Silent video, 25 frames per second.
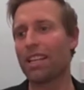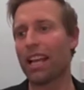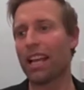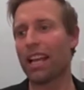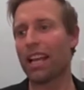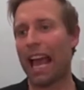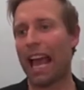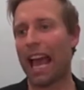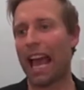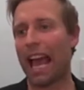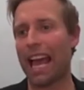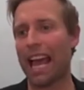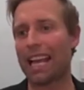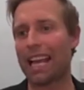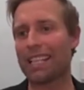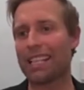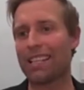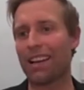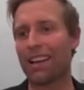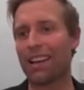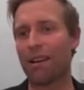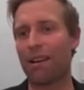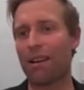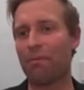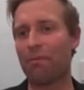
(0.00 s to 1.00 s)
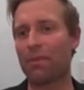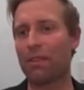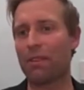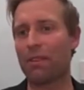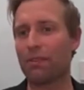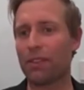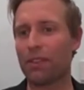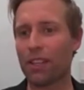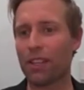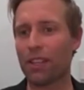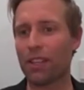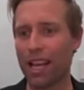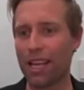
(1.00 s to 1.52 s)
And
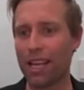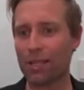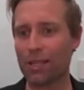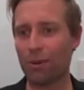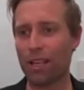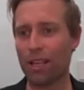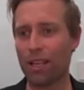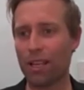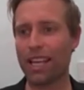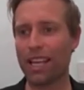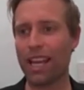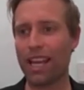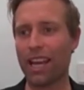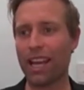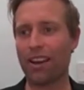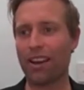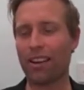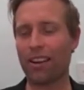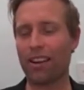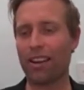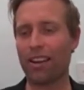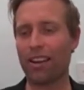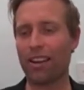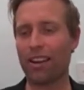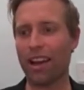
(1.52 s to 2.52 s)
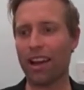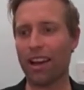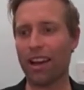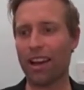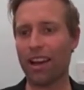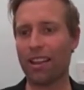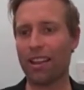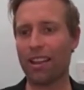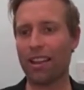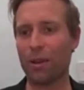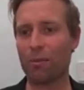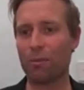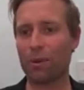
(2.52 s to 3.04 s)
the last one there
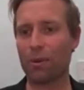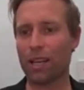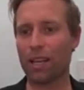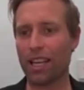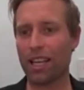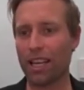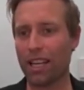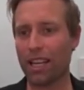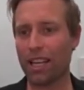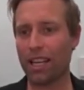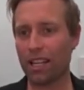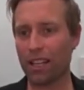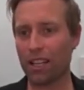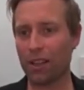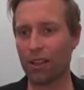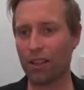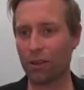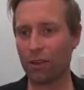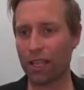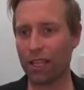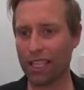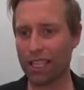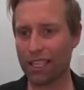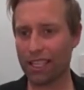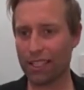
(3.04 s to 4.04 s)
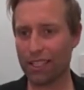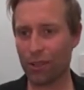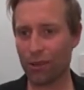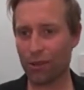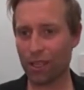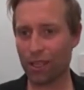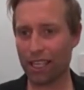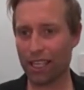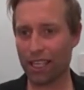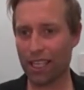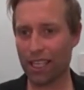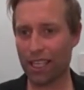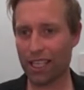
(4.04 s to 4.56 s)
that we're looking at
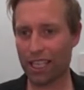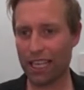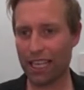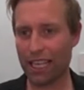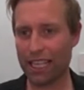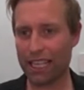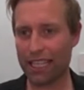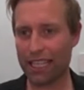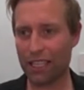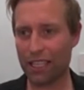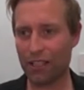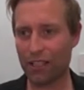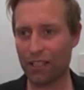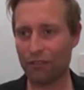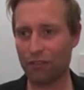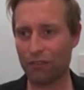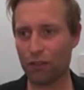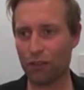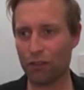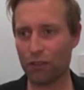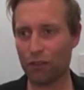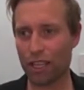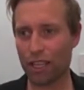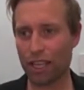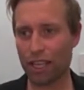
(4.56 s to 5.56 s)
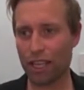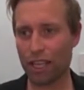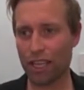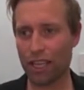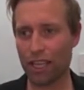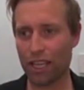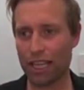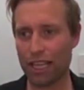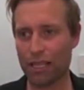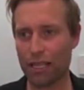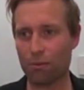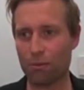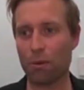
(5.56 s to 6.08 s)
doing in the near future
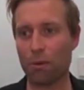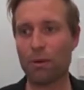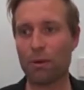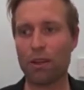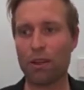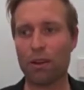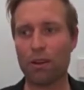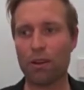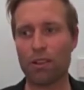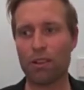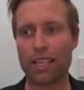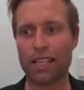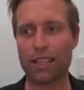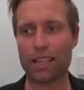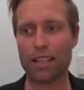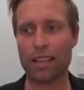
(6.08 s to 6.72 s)
is what we're calling